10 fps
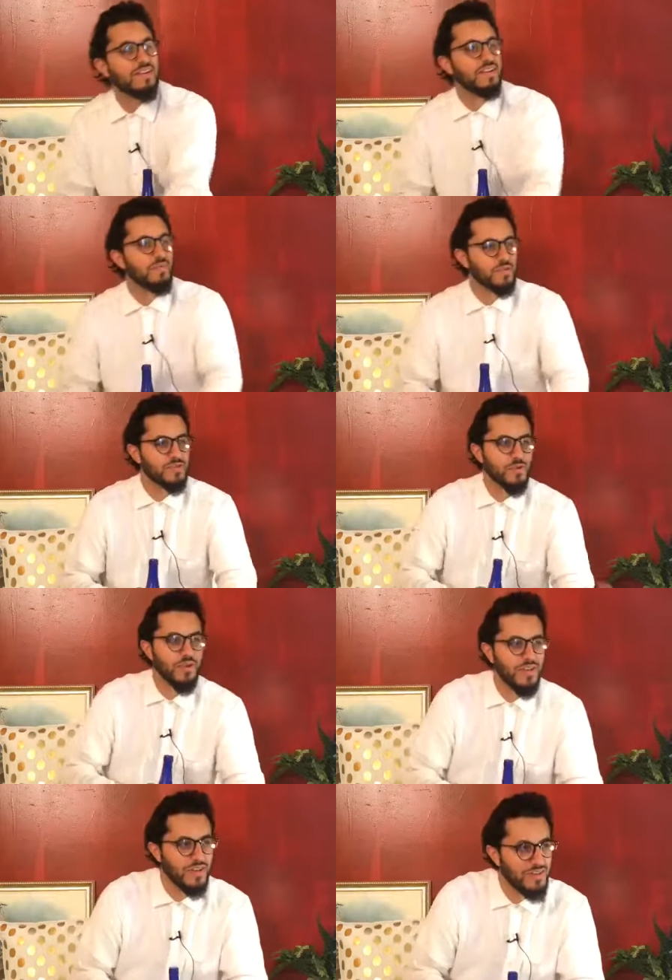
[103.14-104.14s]
What's the whole
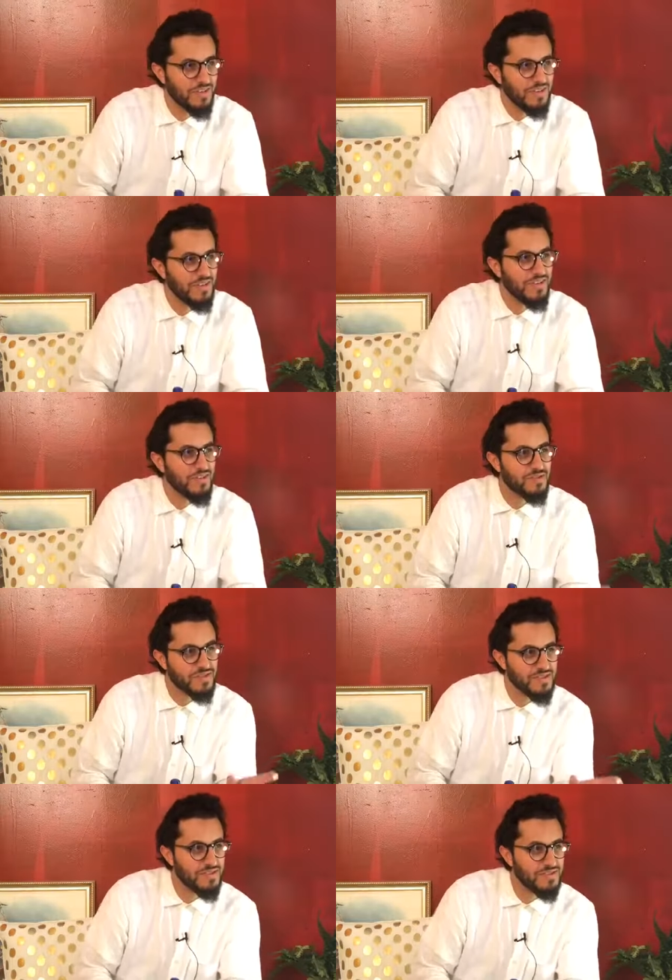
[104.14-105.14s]
ayah? Or
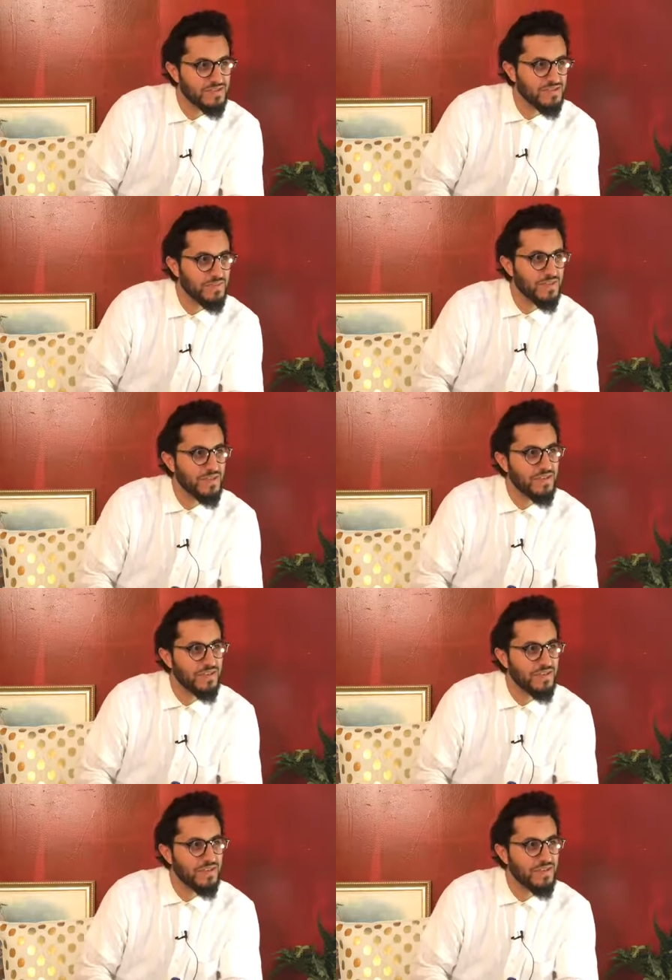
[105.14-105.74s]
just the, the beginning?